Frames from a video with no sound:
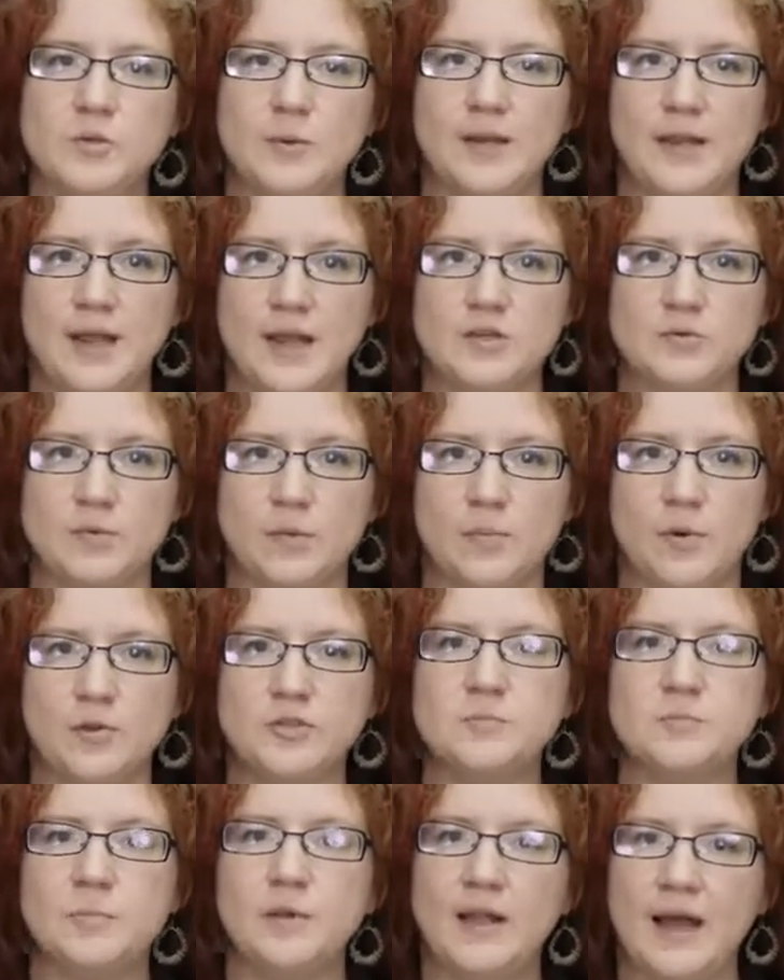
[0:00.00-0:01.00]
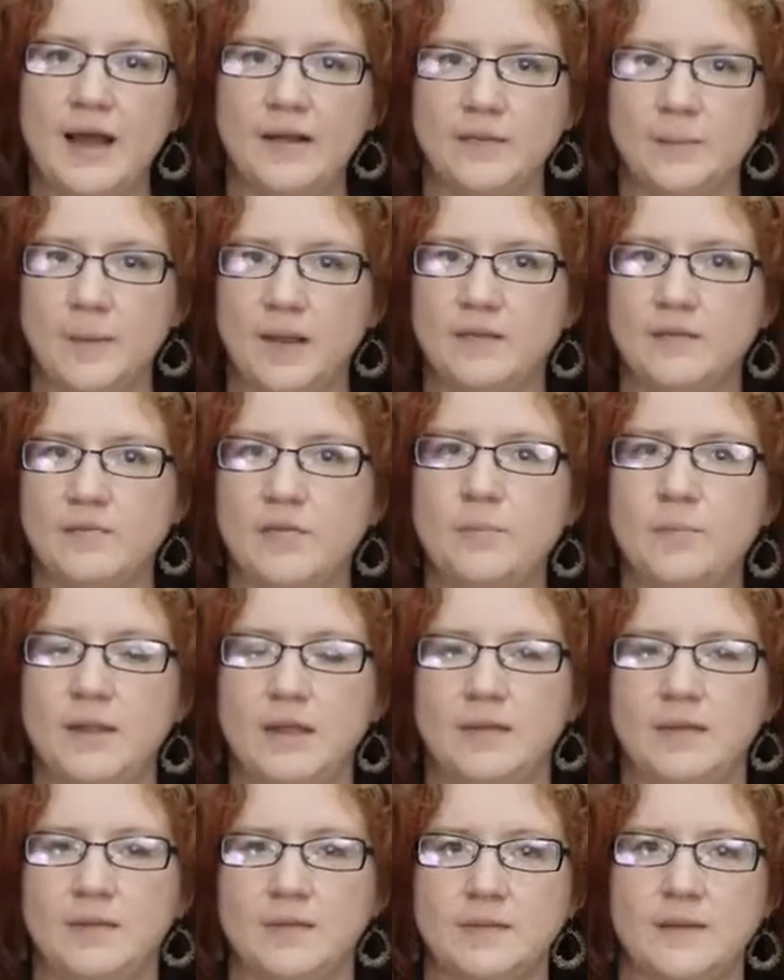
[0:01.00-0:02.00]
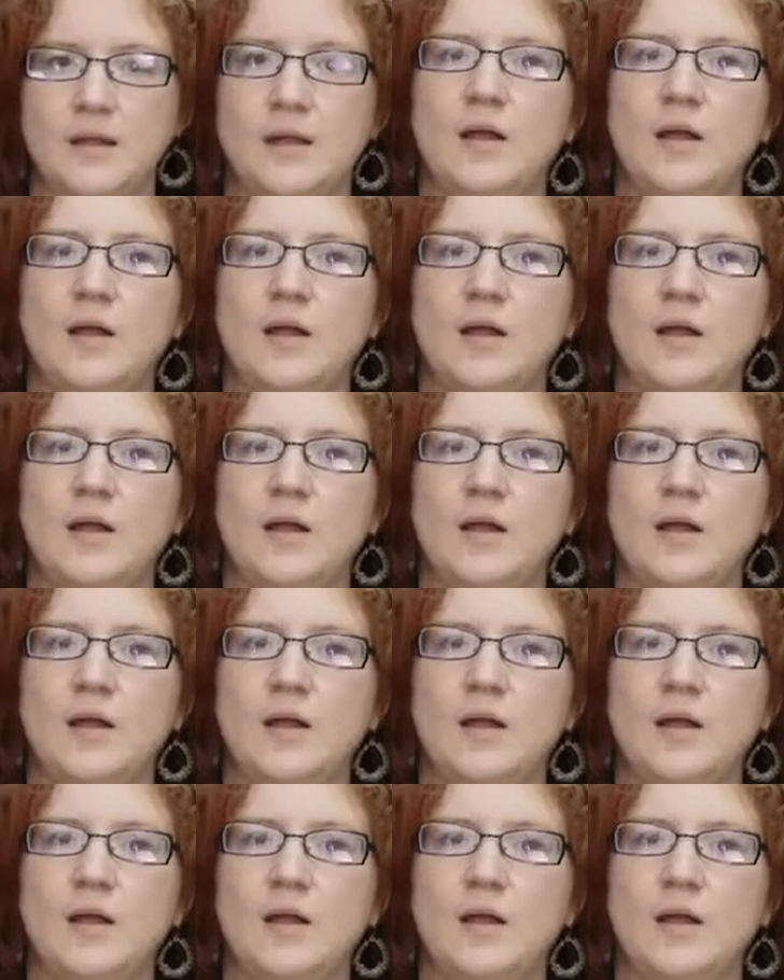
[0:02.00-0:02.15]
engage with multiple aspects of the piece